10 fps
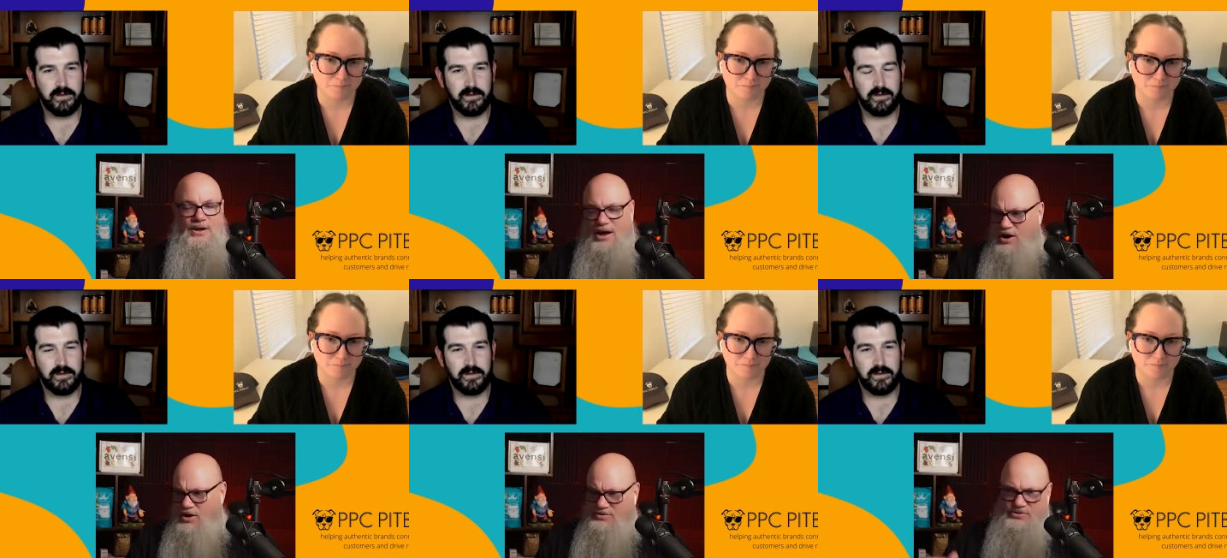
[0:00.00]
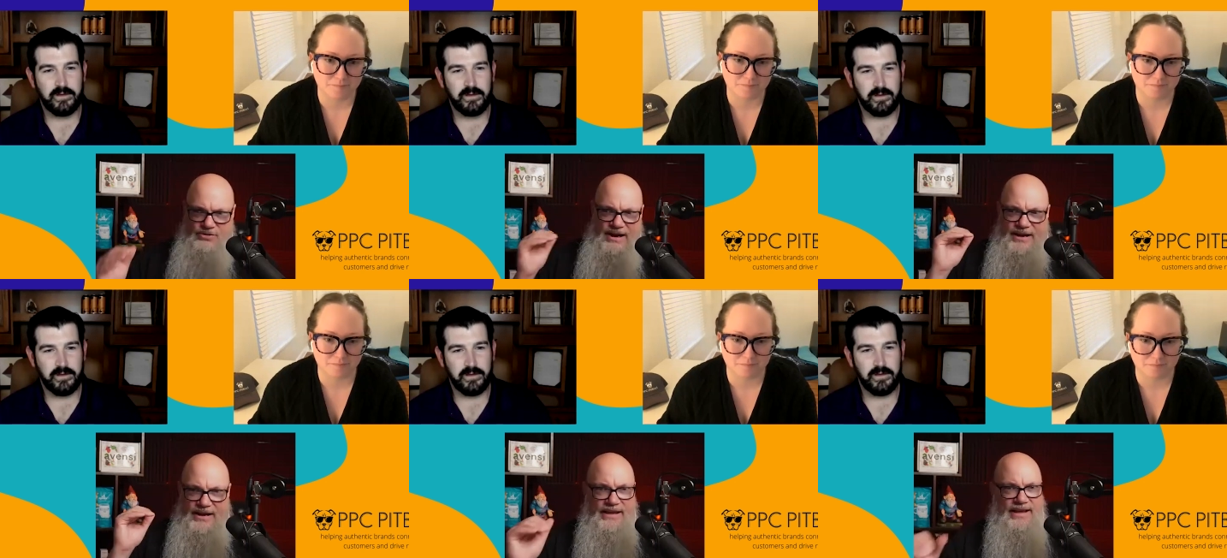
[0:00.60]
Speaker 1: oh, try
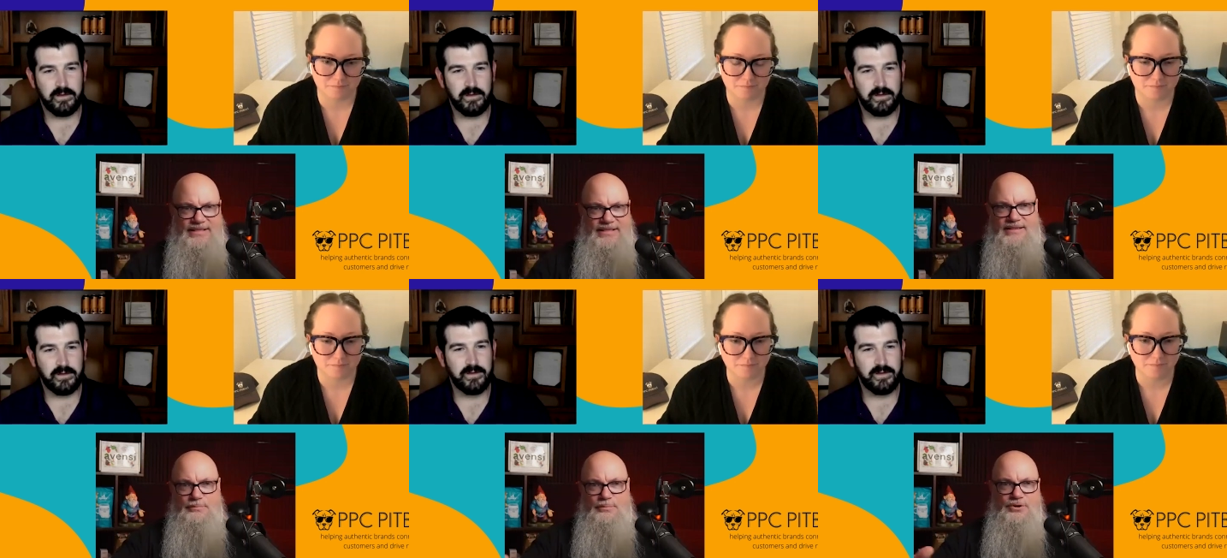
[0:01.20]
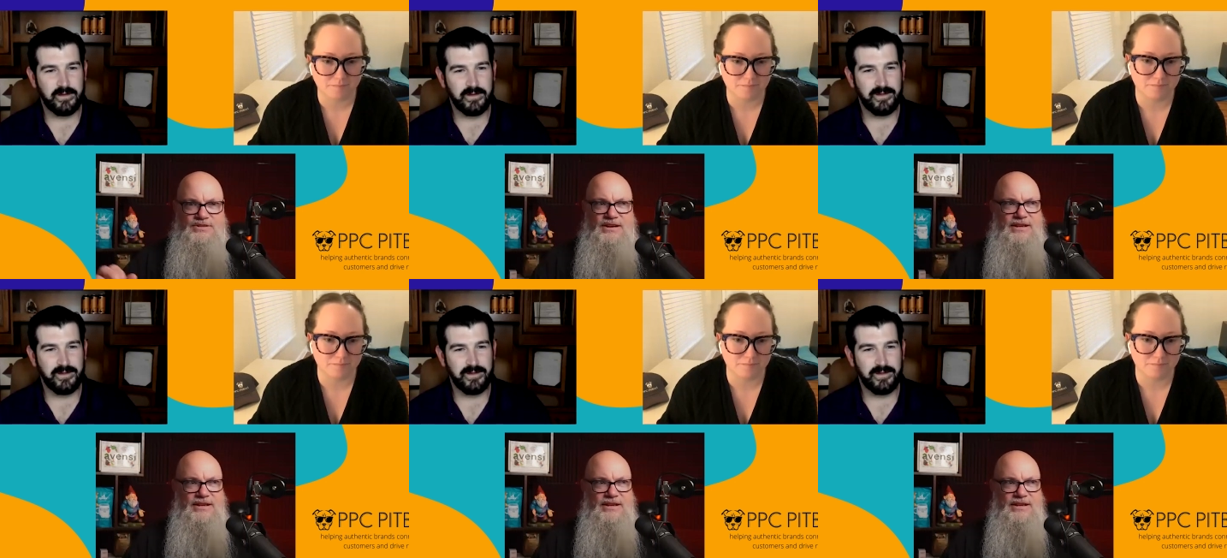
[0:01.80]
to get this person.